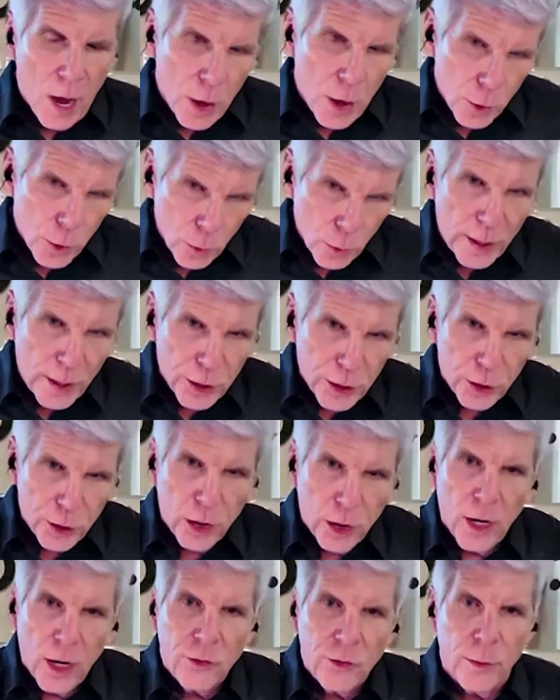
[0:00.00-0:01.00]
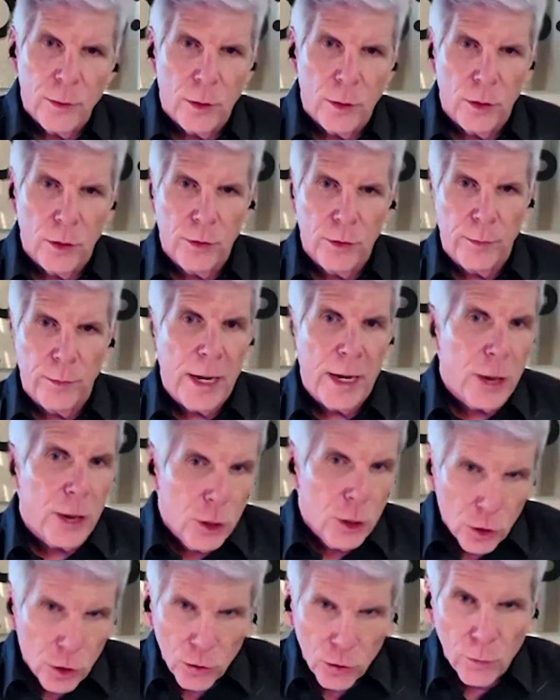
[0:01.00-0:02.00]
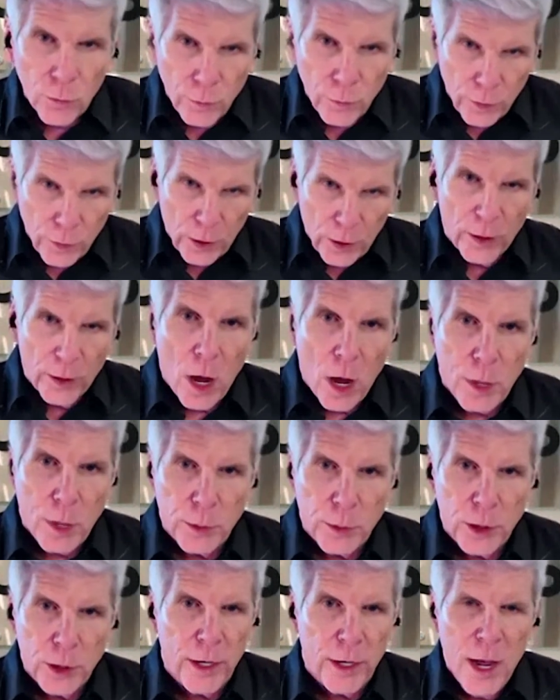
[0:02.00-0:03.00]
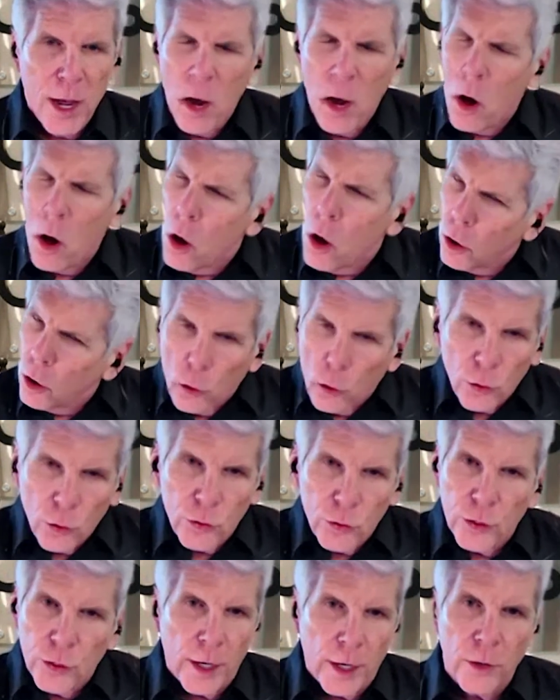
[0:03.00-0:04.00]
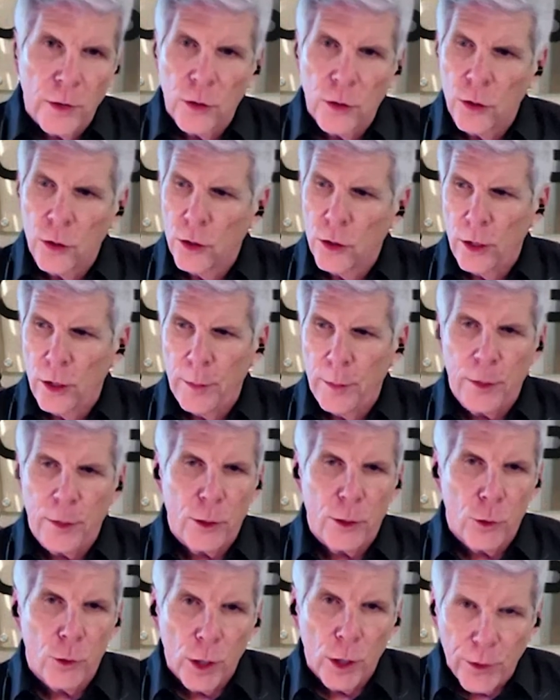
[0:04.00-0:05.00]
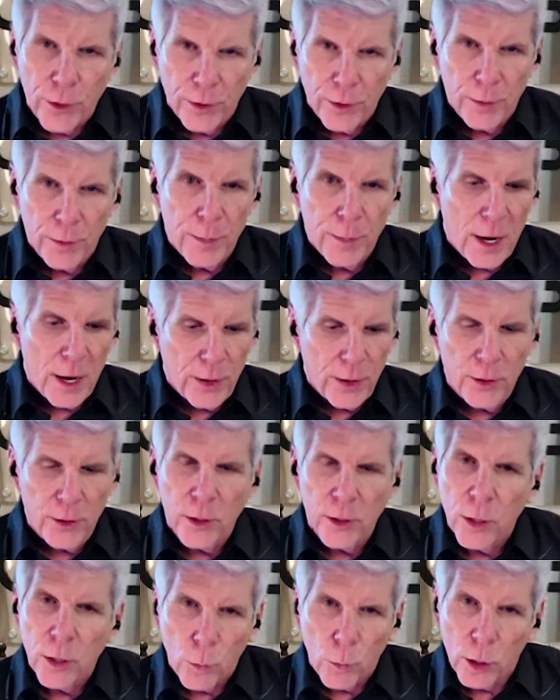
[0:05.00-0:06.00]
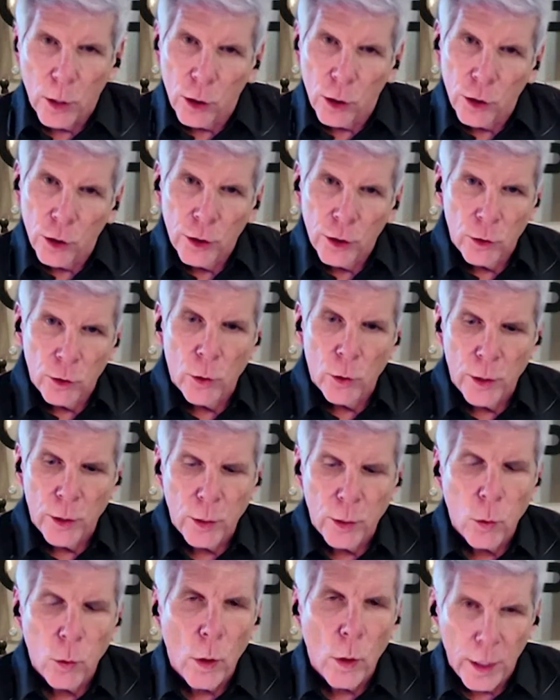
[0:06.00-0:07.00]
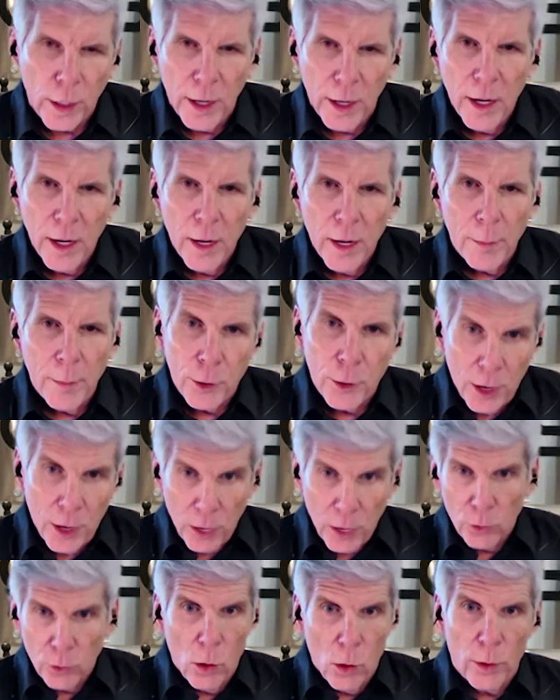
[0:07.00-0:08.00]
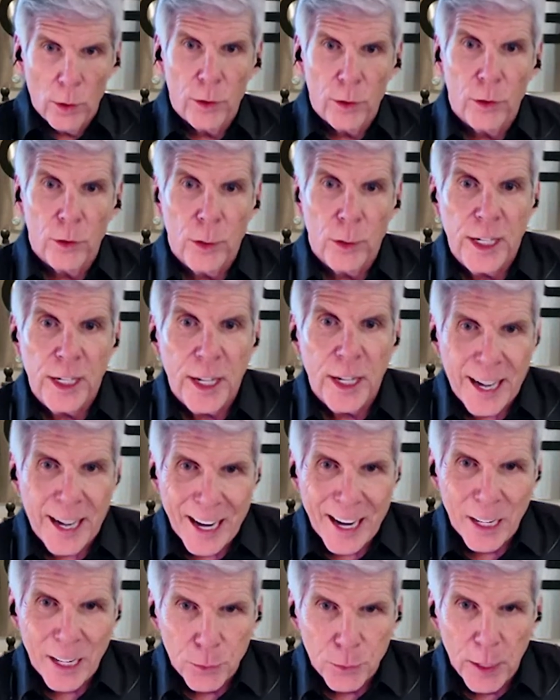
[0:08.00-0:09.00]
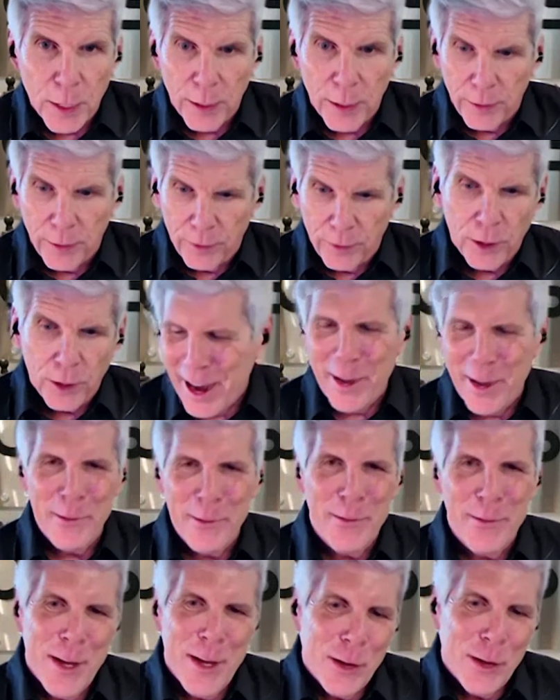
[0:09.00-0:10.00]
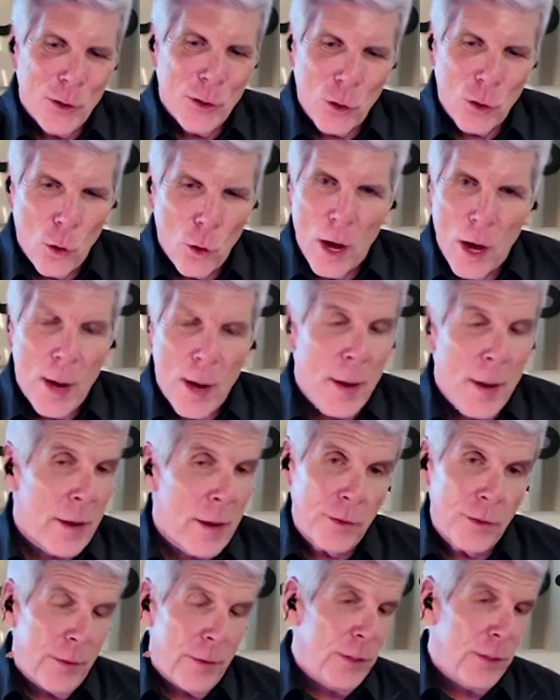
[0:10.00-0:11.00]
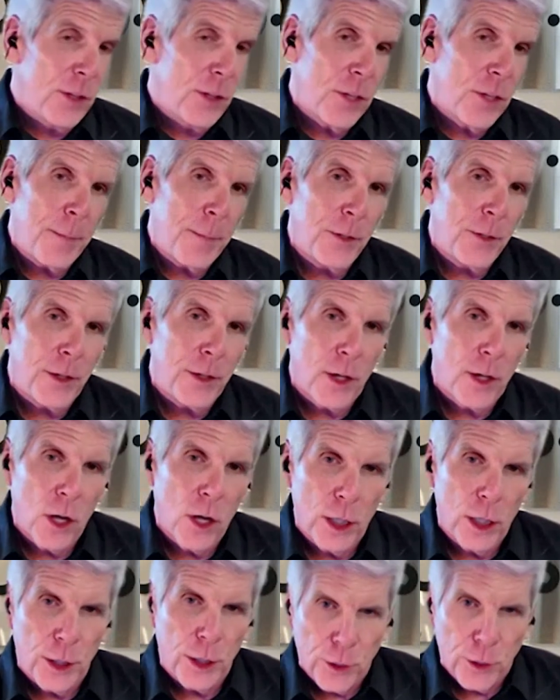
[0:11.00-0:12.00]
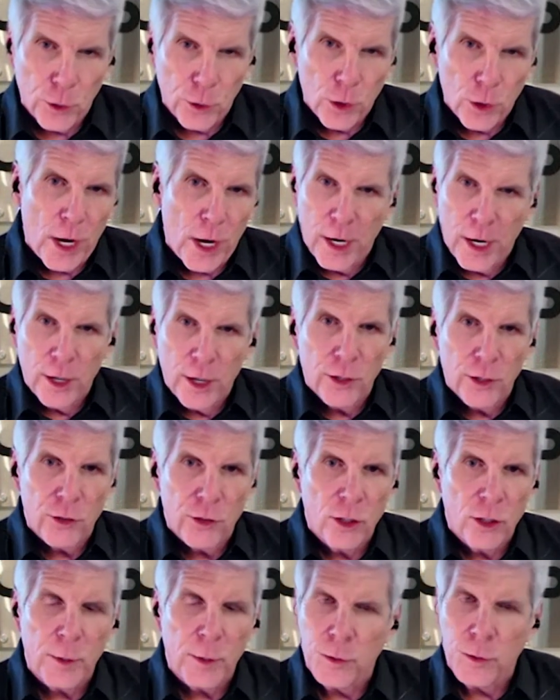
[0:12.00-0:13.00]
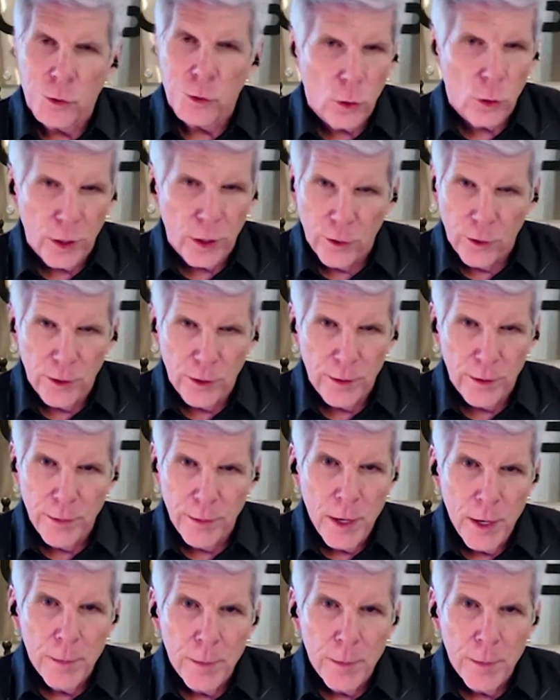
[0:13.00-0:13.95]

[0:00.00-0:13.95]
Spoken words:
how you reach your customers and measure their adoption. All of those things are going to be driven by things that we learned in 2020. I mean, you guys are already leading edge, but and this type of technology for training and assessment's no different,